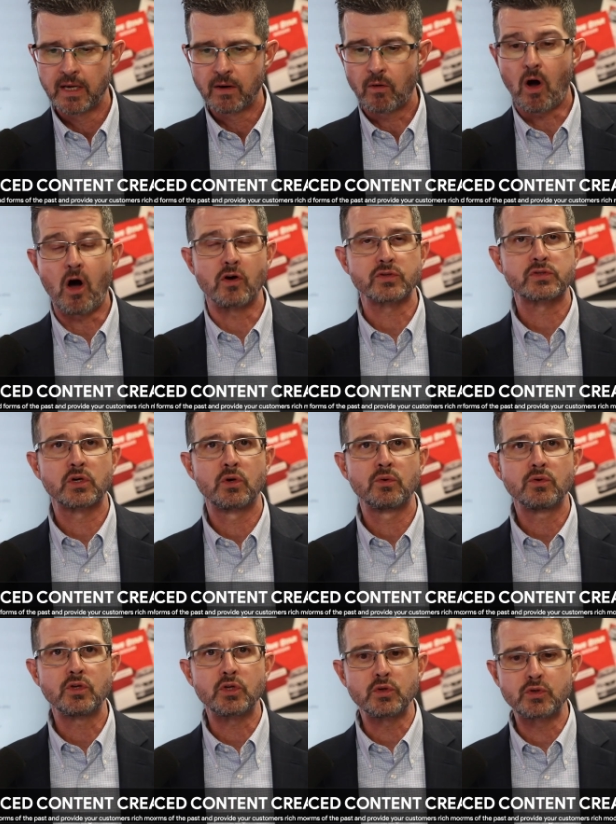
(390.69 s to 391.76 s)
Also,
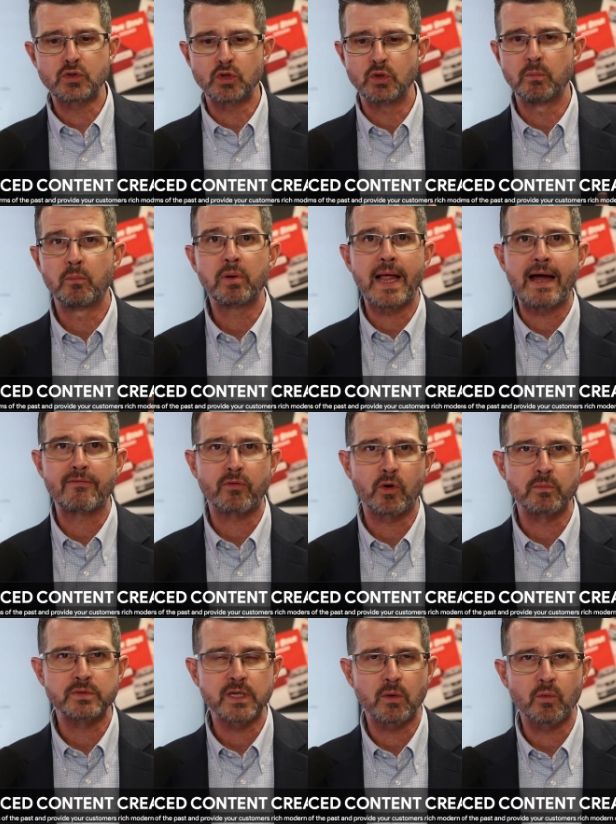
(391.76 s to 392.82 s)
YouTube,
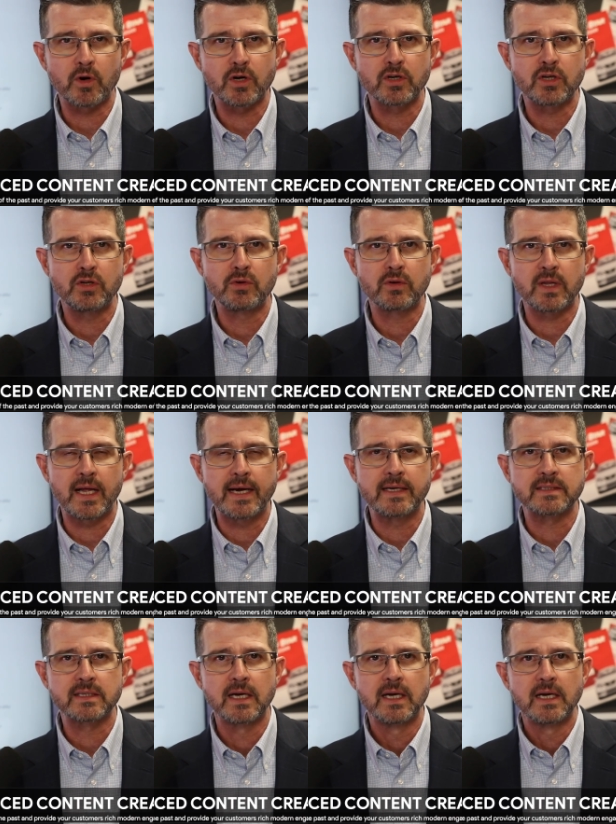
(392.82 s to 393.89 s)
platforms that we're going to
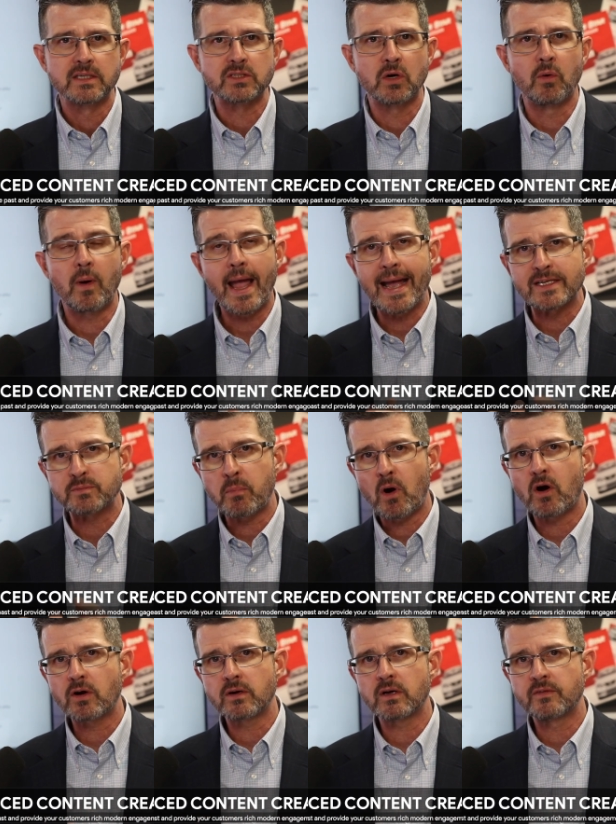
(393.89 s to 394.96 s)
utilize. So as
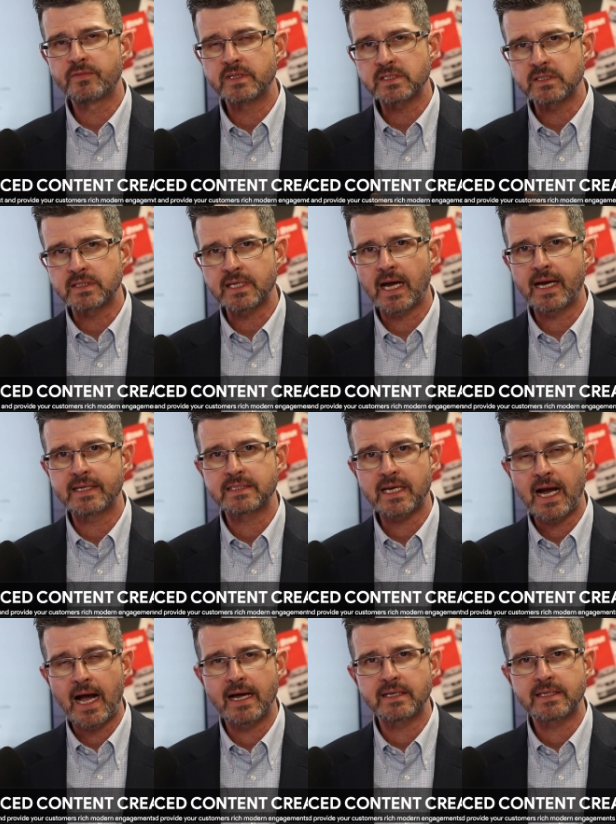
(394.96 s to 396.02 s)
part of this intice
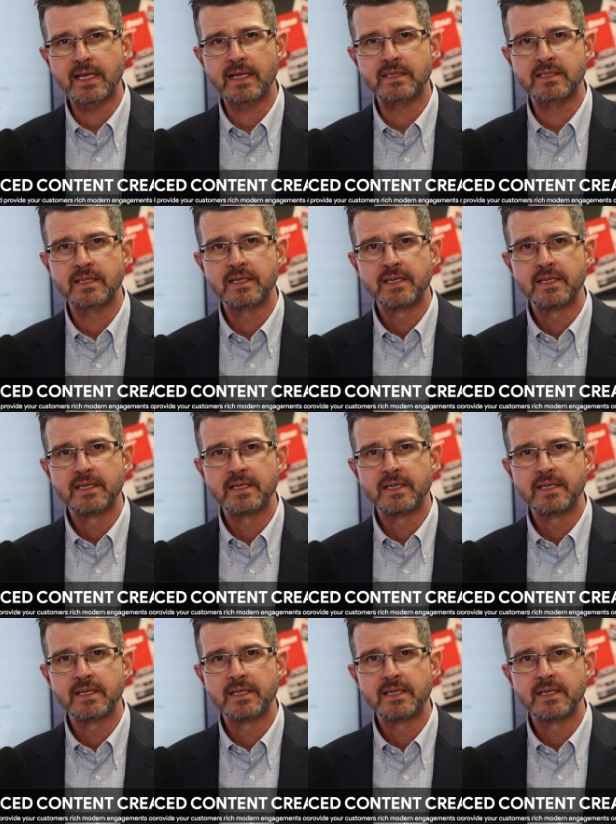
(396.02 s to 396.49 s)
content